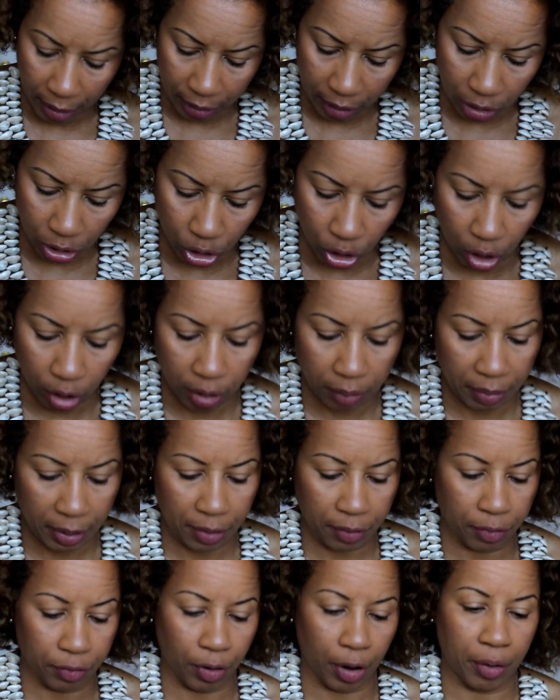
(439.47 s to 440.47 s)
It is going to
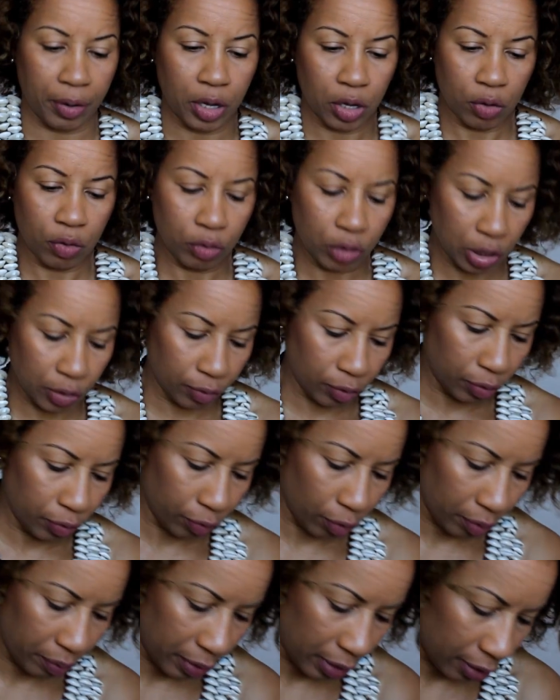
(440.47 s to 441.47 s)
be very useful
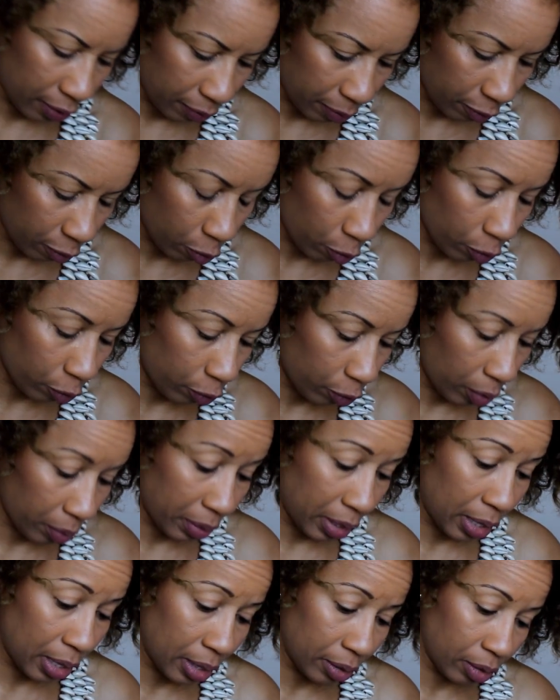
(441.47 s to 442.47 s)
for
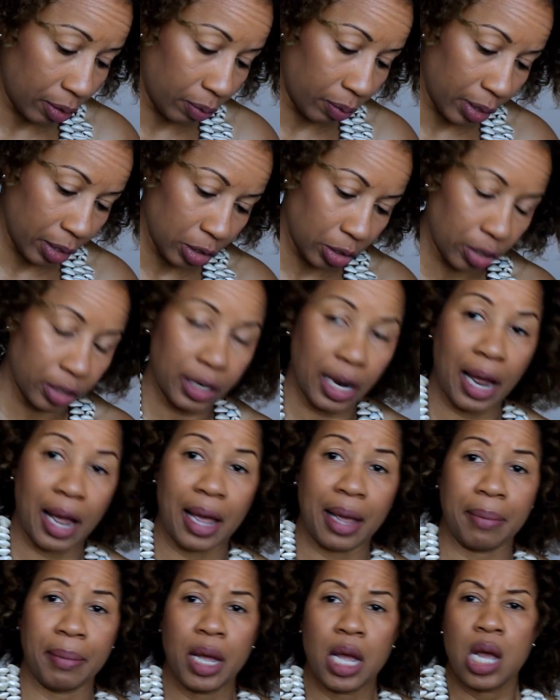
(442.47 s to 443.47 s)
me in the winter
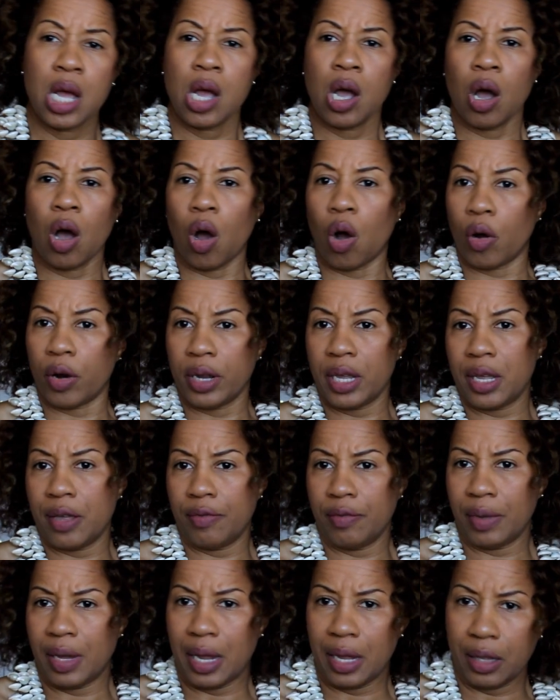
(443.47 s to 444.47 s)
time, or
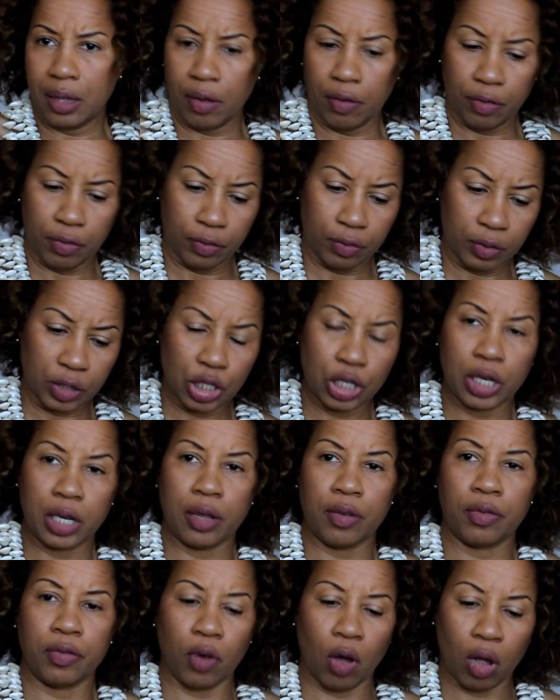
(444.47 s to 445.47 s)
even in the
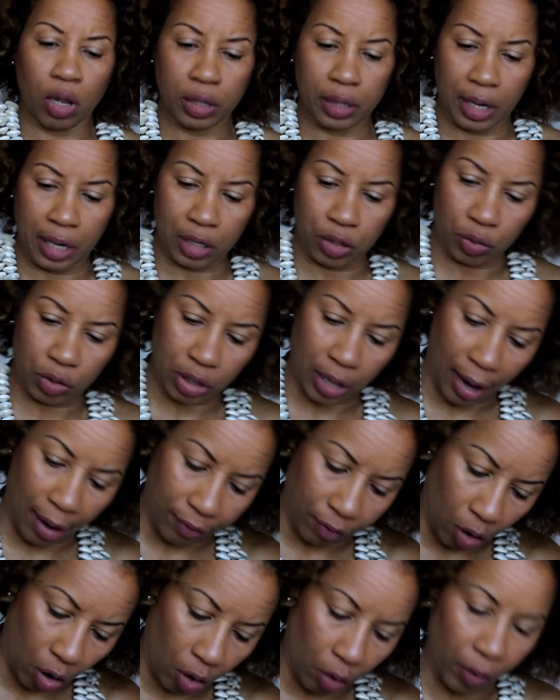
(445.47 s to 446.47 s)
chilly fall days, which
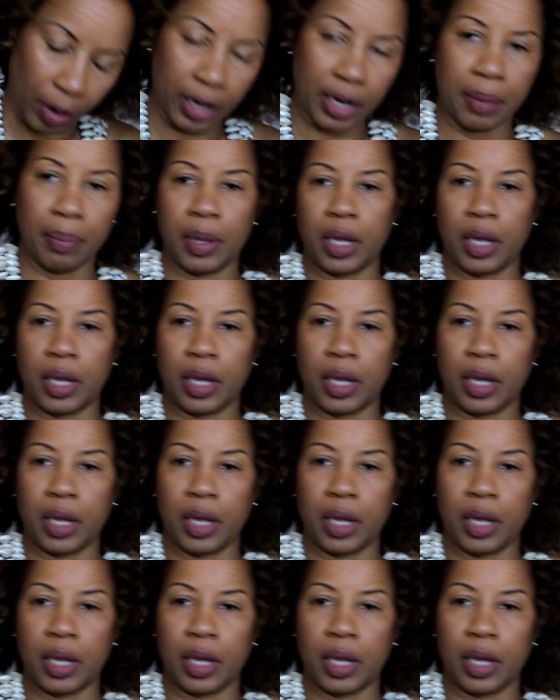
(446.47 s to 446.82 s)
have already